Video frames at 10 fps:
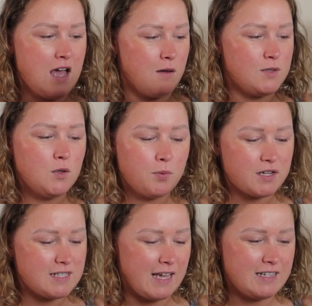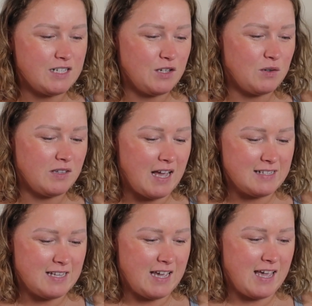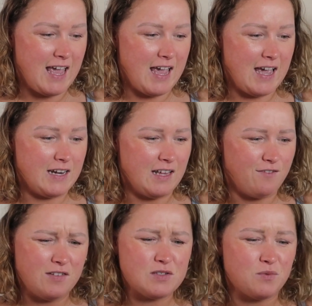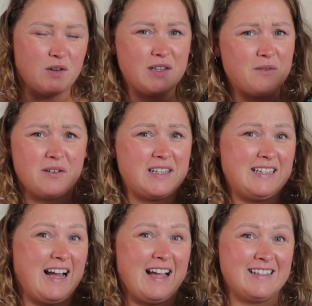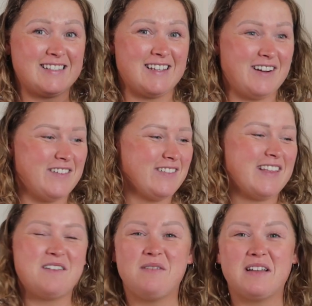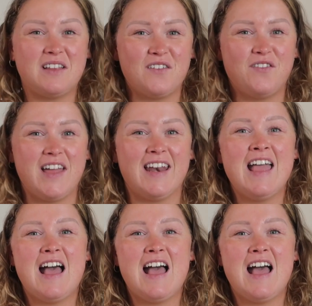I'm super excited to utilize it, and it feels really, really nice. So it'll be a lot of fun.